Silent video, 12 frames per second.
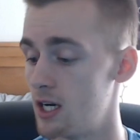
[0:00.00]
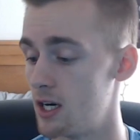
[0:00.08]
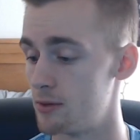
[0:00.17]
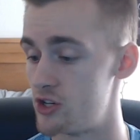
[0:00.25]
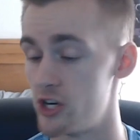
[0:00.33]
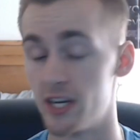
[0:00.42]

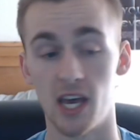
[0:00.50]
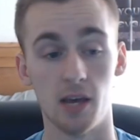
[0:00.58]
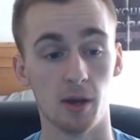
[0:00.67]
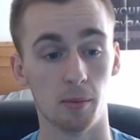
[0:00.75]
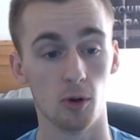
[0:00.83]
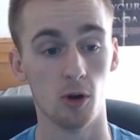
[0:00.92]
G
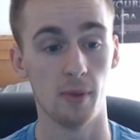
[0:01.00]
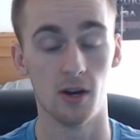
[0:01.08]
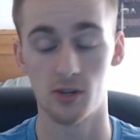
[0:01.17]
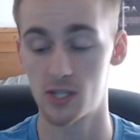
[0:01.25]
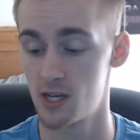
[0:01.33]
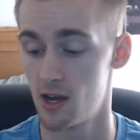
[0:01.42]
Gaming Pro
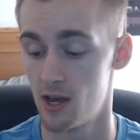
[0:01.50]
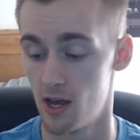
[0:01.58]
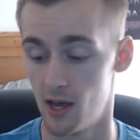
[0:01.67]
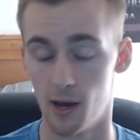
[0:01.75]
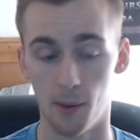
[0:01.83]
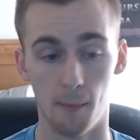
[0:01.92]
mouse.
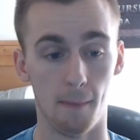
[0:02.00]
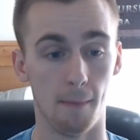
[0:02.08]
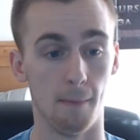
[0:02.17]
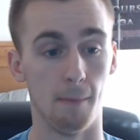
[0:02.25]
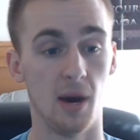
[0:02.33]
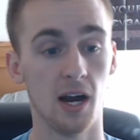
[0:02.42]

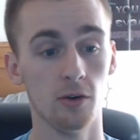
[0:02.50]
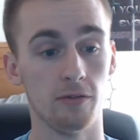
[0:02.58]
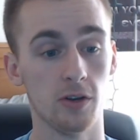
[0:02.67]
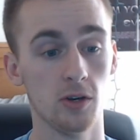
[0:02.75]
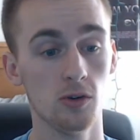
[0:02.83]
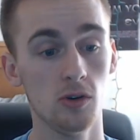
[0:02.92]
My
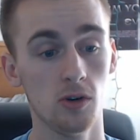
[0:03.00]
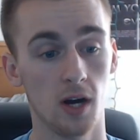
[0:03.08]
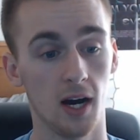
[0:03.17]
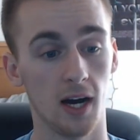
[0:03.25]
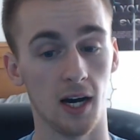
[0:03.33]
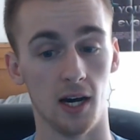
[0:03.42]
review
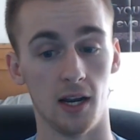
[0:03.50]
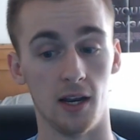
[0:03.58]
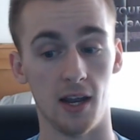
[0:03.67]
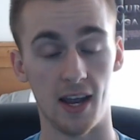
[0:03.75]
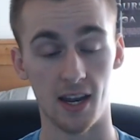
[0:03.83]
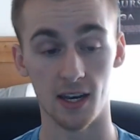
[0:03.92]
on
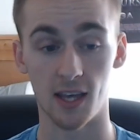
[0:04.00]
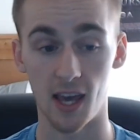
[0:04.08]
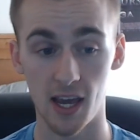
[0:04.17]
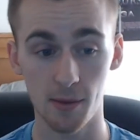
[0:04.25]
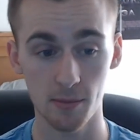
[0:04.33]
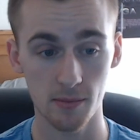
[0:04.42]

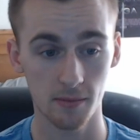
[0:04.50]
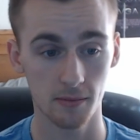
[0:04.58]
in-game